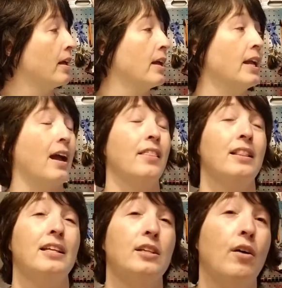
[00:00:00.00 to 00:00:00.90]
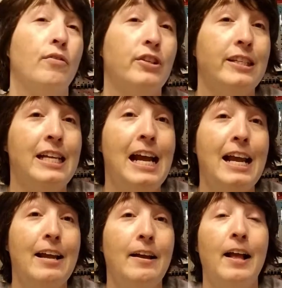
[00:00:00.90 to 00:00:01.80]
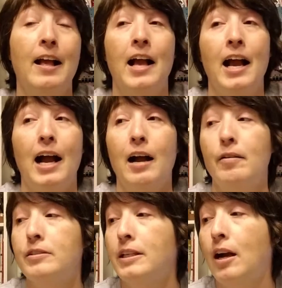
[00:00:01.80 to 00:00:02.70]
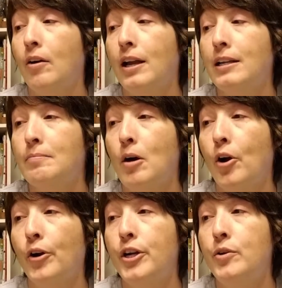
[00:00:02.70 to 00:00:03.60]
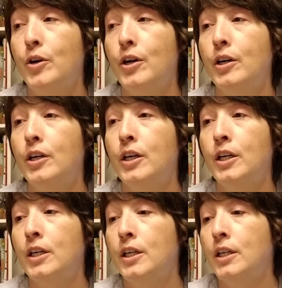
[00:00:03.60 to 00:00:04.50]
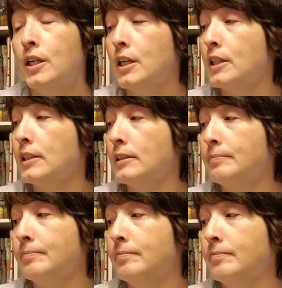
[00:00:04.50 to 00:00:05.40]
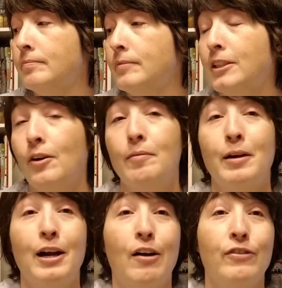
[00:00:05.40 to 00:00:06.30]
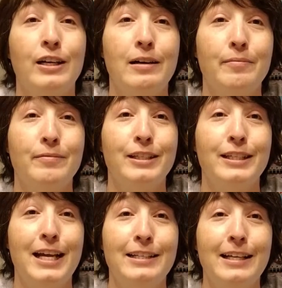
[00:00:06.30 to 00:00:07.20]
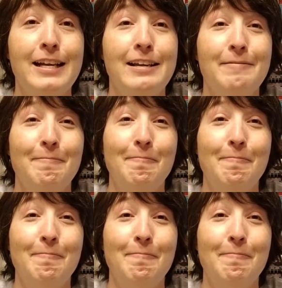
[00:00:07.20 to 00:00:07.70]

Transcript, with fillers: yeah, I think that's all for today. I'll see y'all again tomorrow. Um I don't have my coffee cup today, Z.